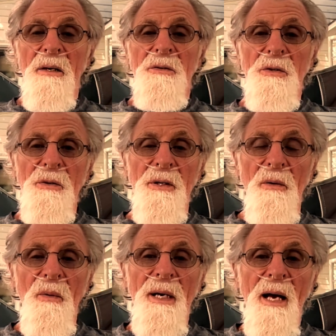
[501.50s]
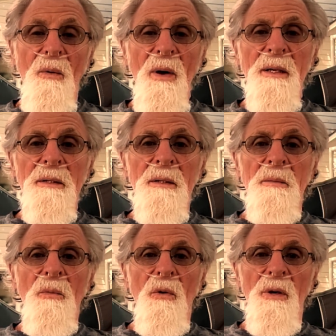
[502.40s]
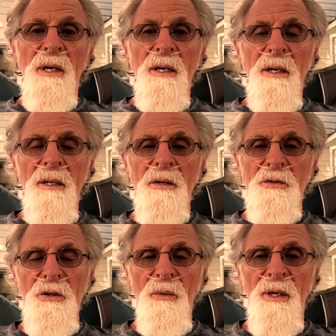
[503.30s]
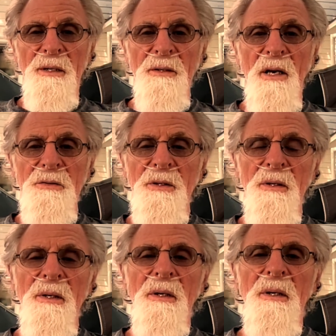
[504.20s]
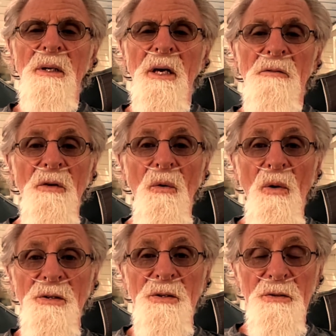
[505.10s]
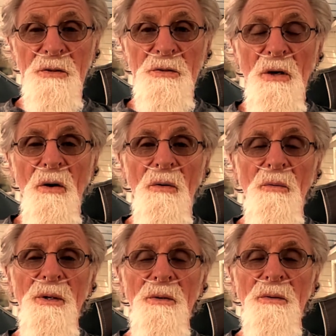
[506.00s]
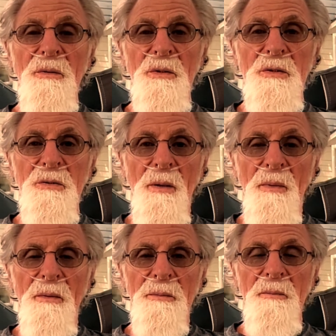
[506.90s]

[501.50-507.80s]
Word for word: So that when I went in the morning and she went at dusk, if there wasn't a stone, we knew there was trouble.